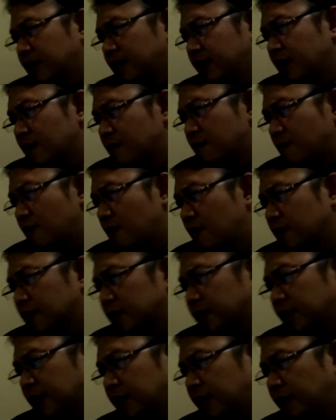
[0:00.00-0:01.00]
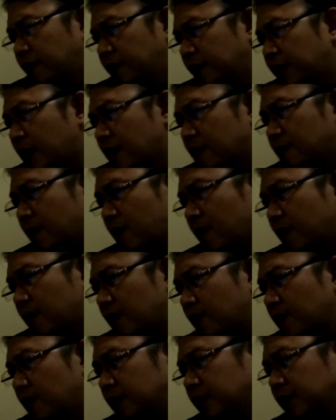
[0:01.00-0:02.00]
The most significant power
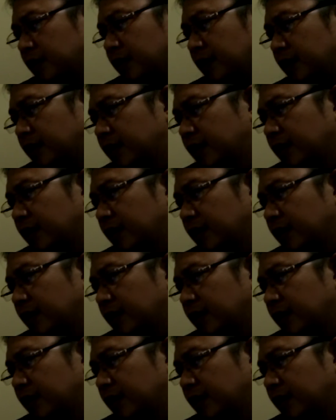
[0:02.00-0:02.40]
loss in